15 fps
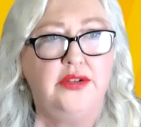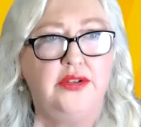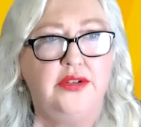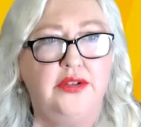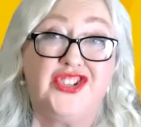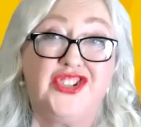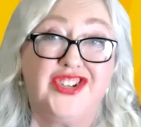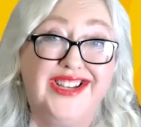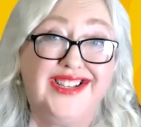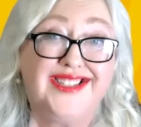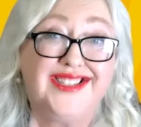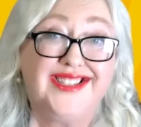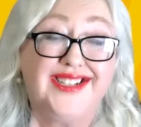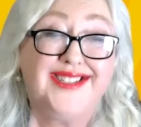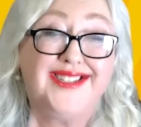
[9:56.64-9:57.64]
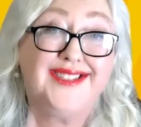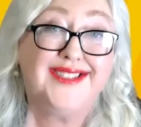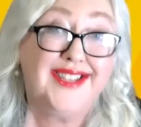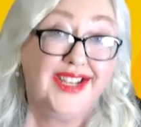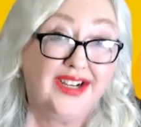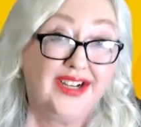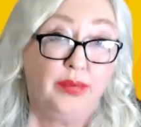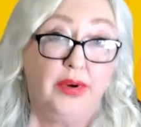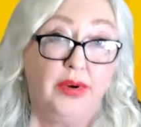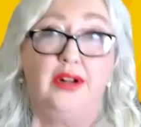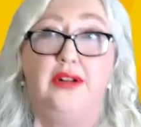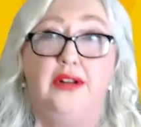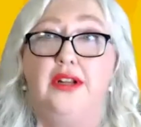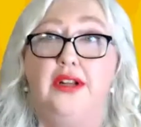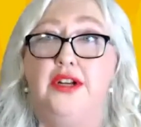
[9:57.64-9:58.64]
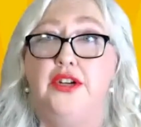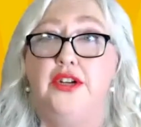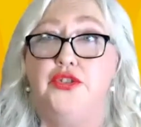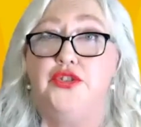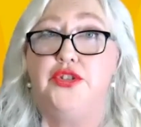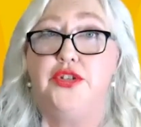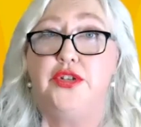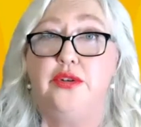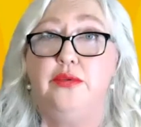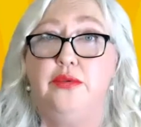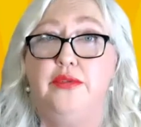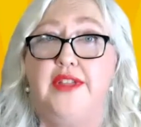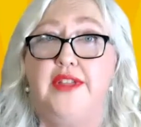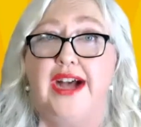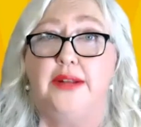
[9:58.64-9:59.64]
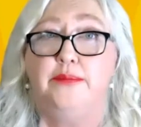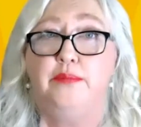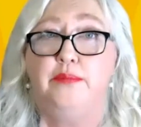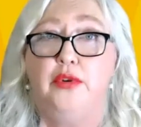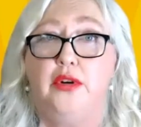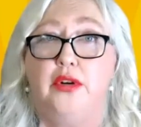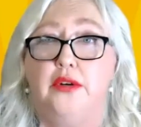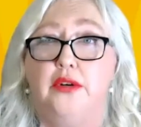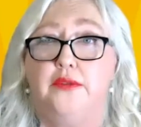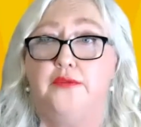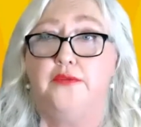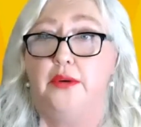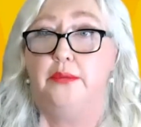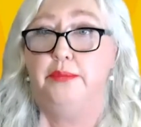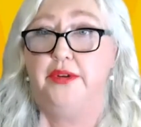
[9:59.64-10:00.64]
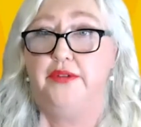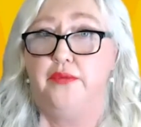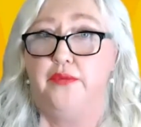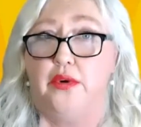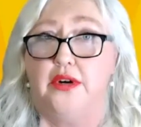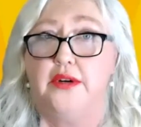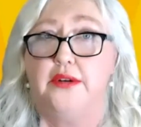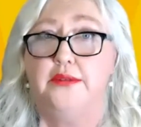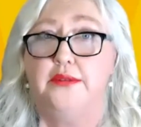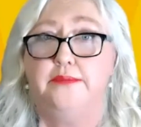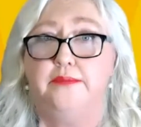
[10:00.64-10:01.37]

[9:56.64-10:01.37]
which is the sequel to that book from before.